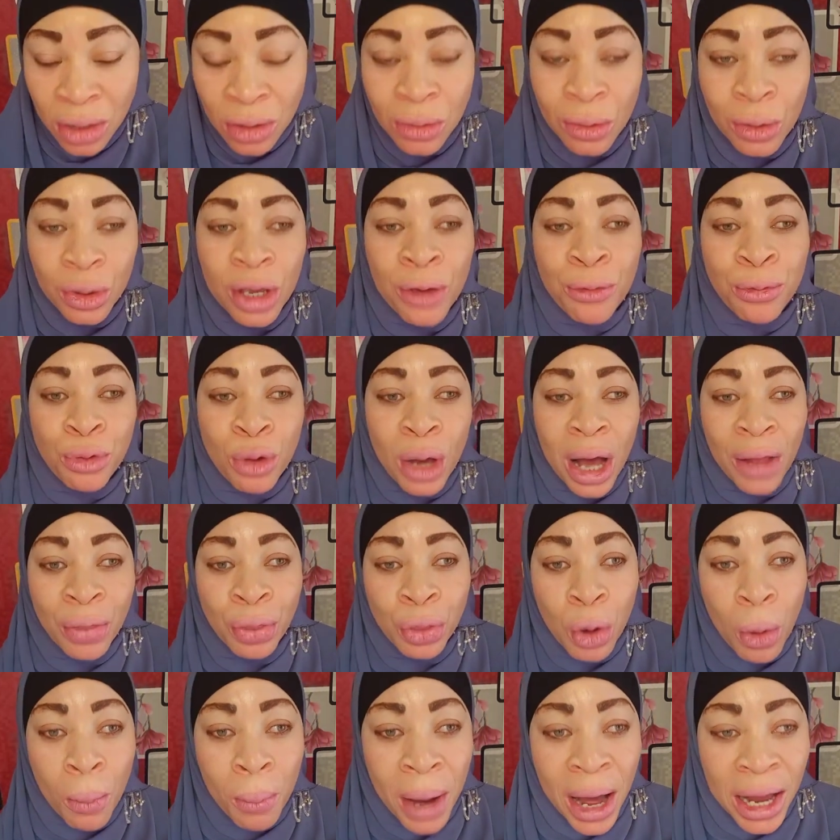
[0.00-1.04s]
So if you are
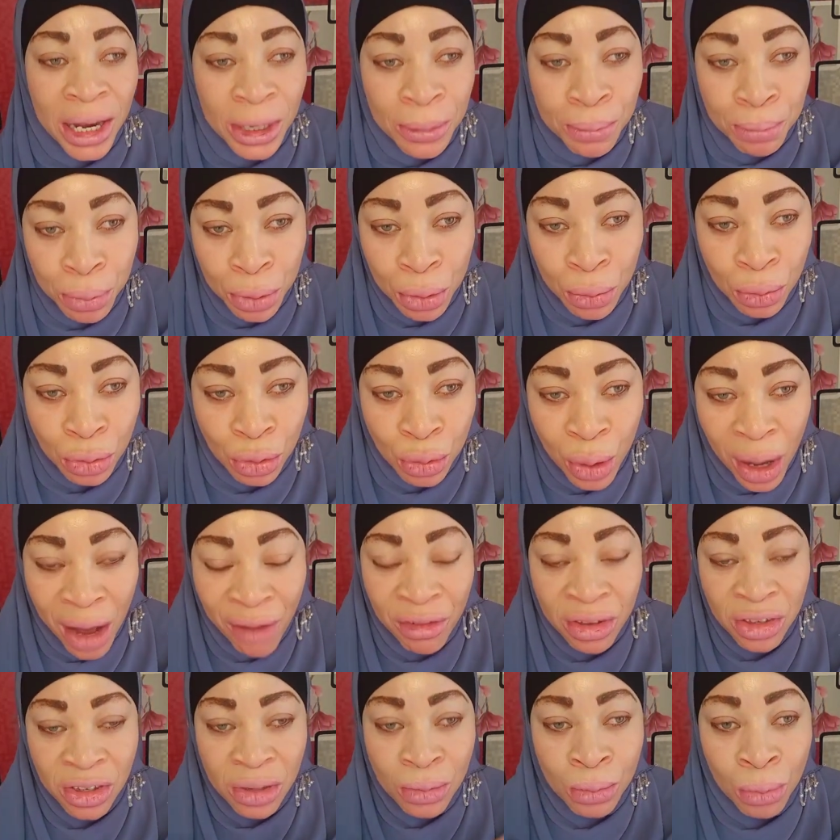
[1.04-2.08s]
normally built, you
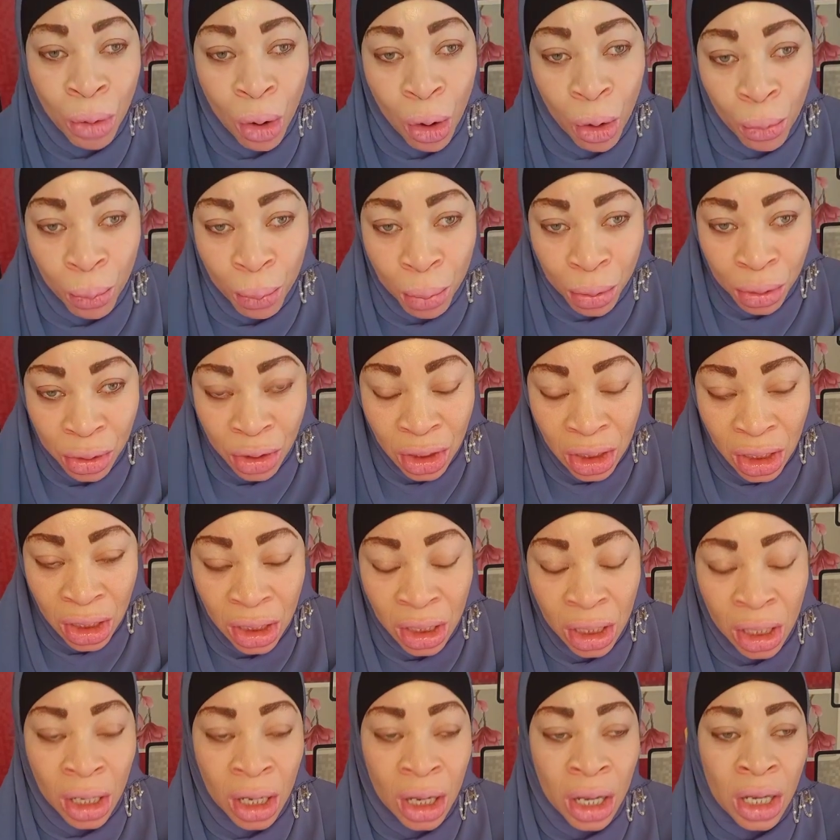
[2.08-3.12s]
have a small body,
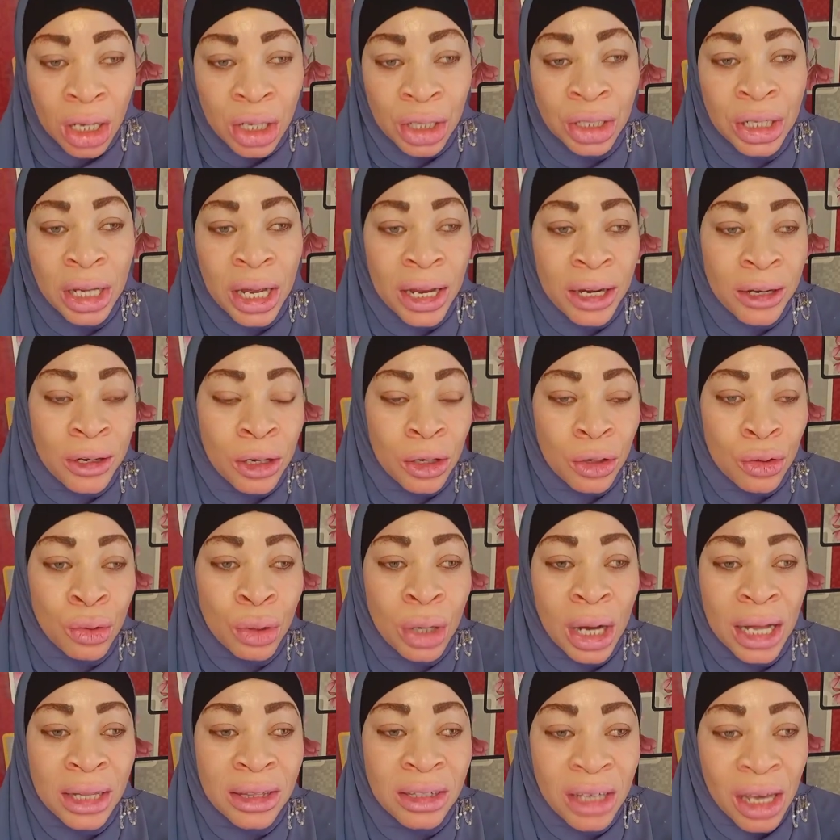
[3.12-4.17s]
then you
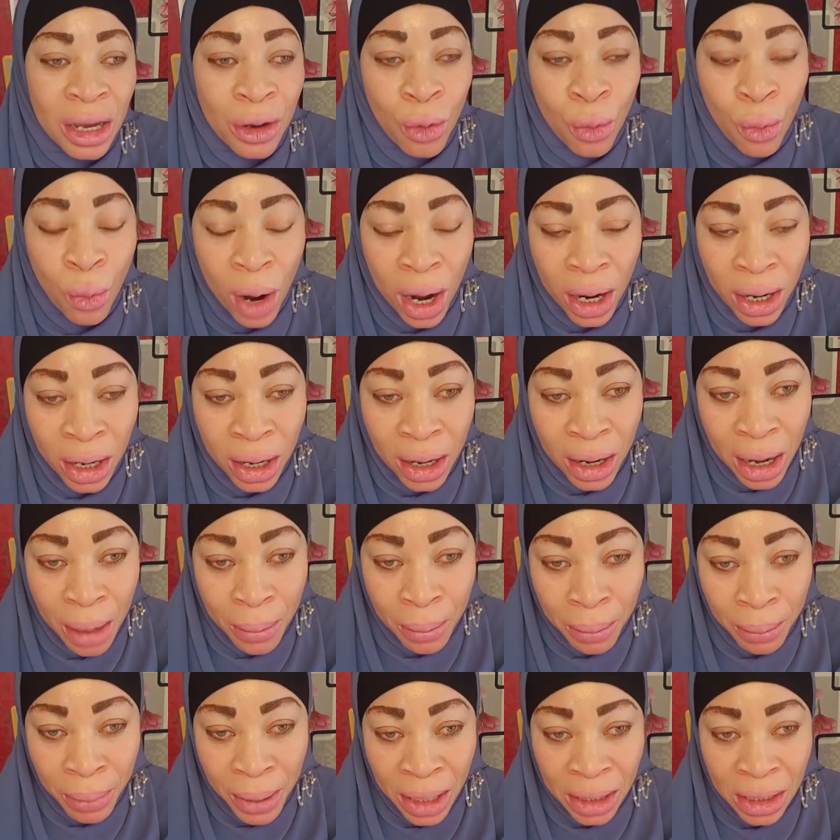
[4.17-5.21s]
can take 1
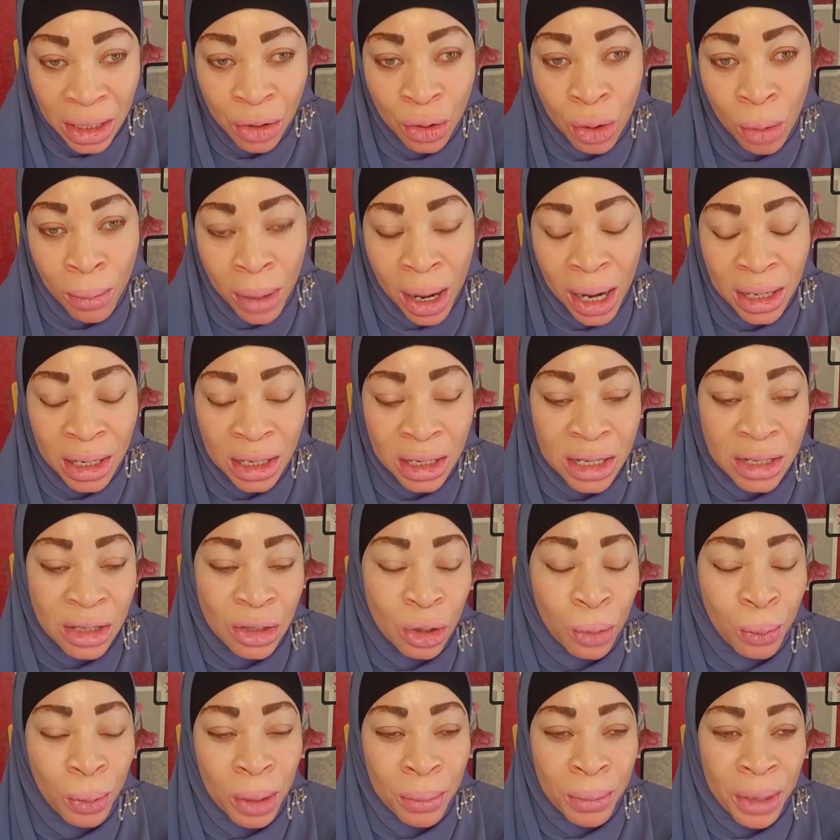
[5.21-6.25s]
gram per day. Normally this
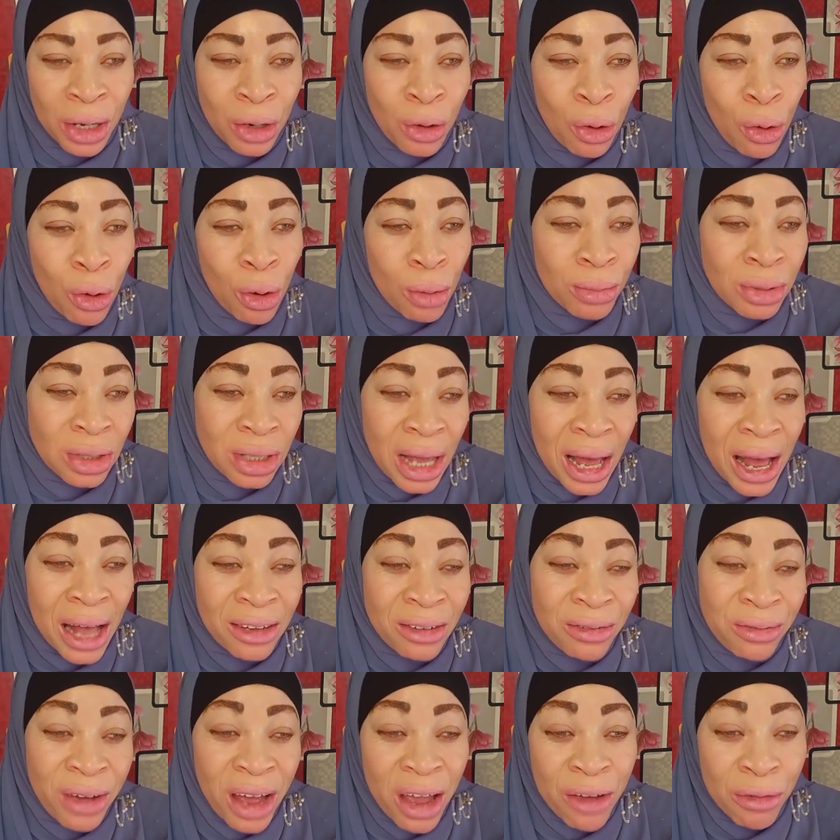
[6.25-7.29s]
supplement comes
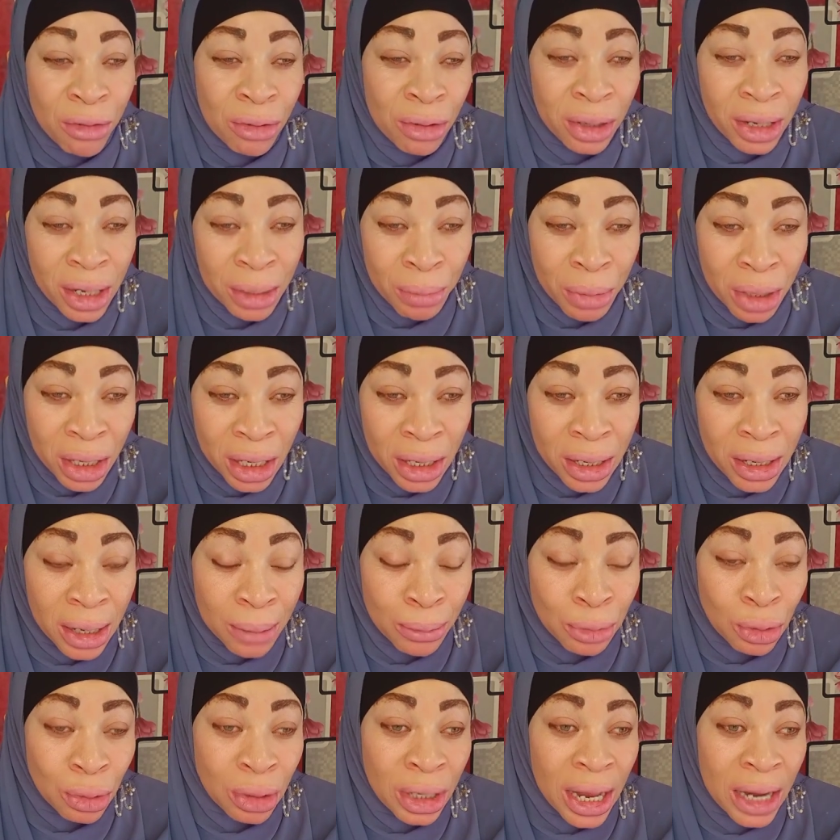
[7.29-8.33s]
as 500
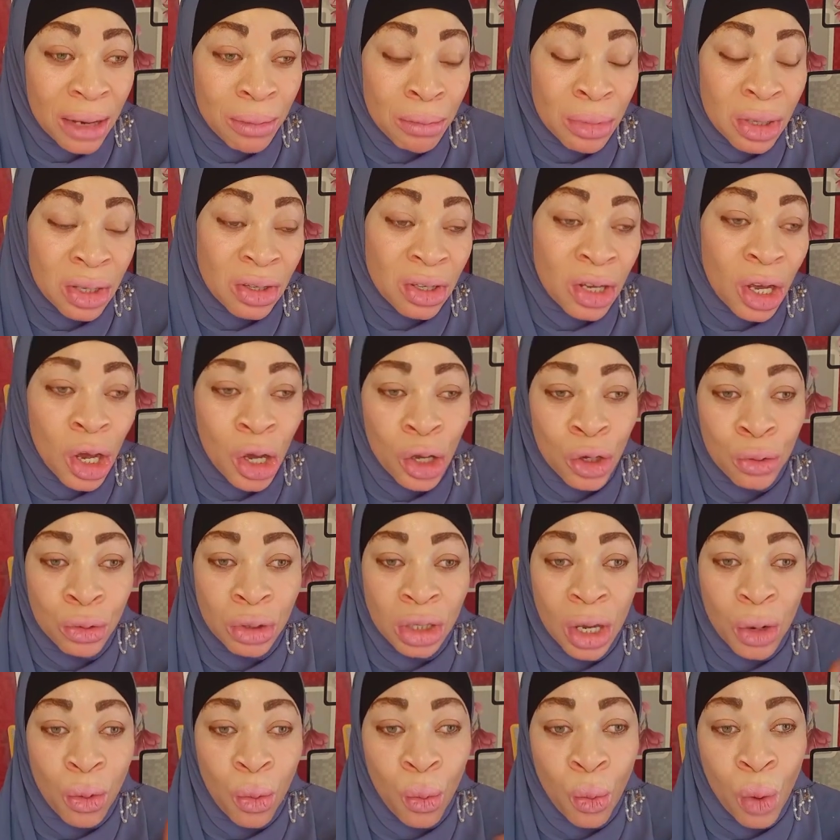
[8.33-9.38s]
milligrams, so that means you
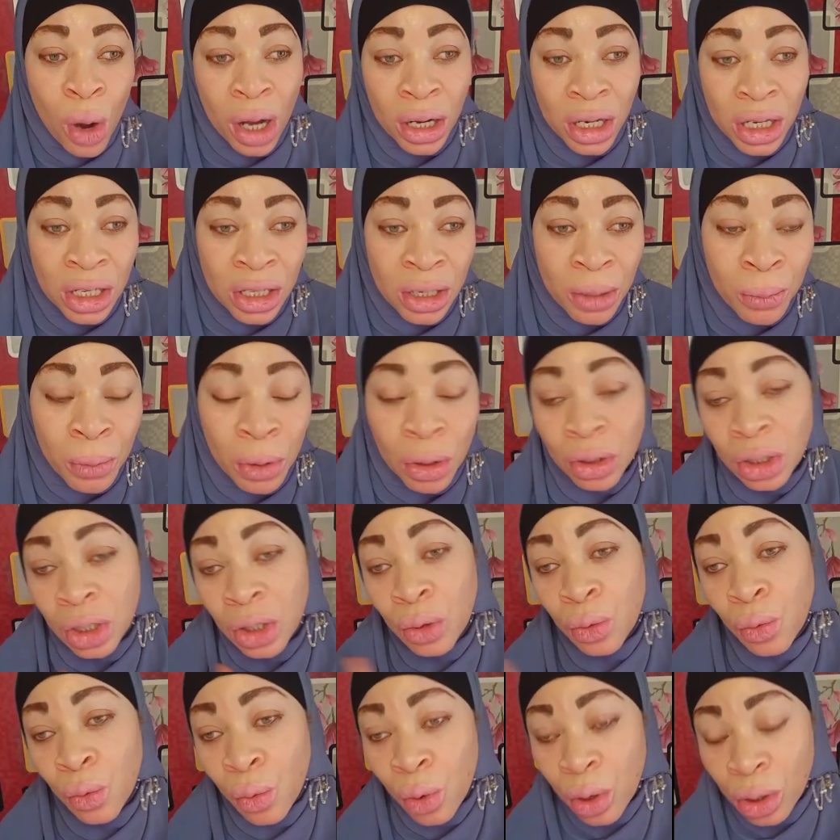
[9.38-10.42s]
take 1 in the
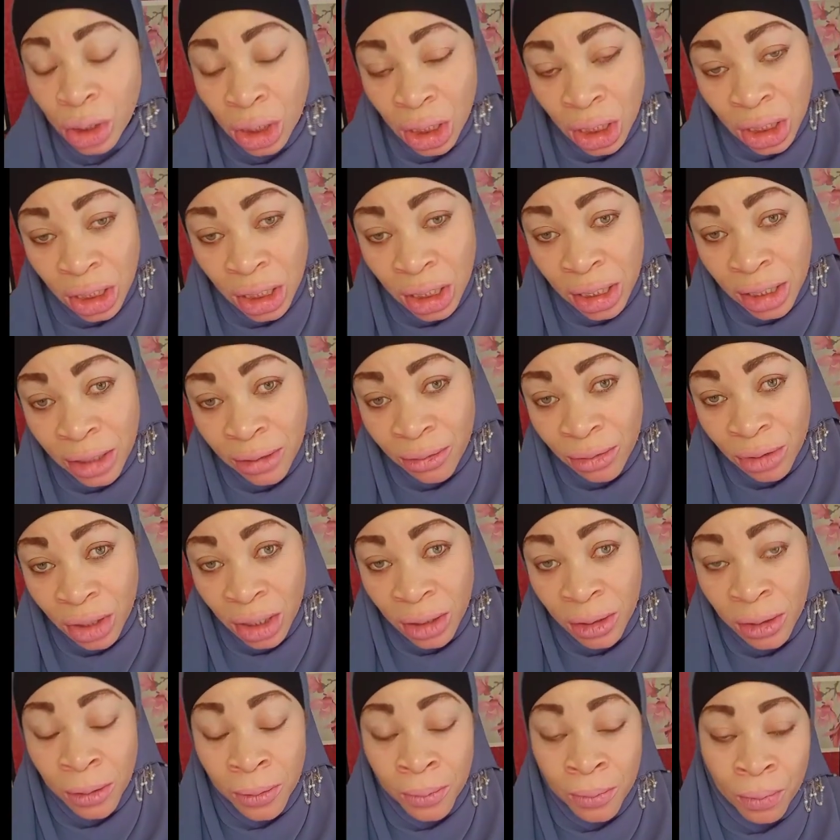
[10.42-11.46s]
morning, 1 in the
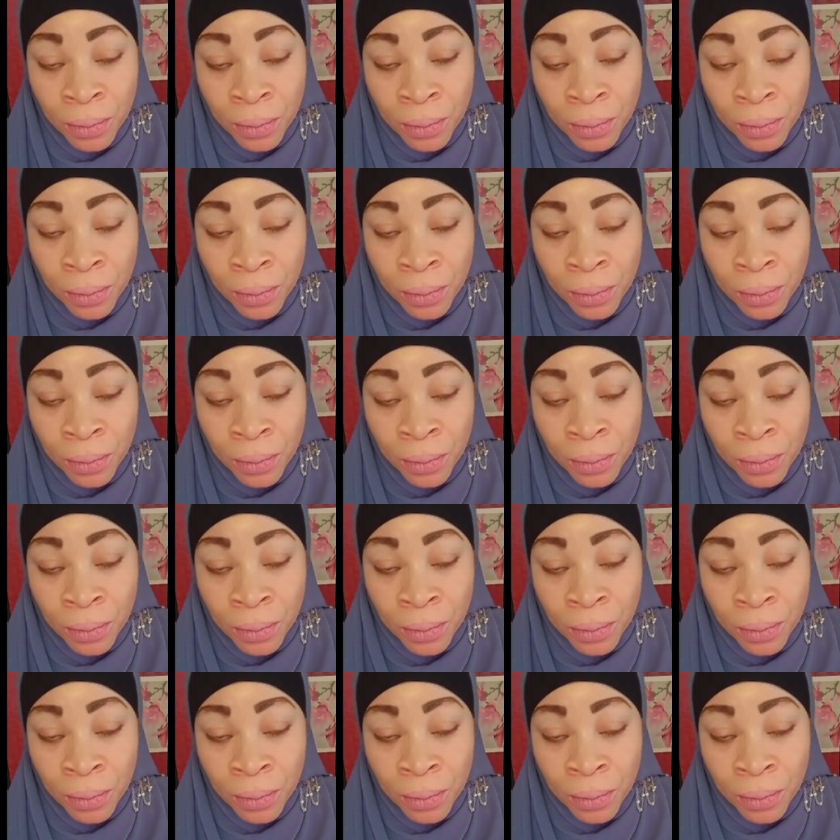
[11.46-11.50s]
evening.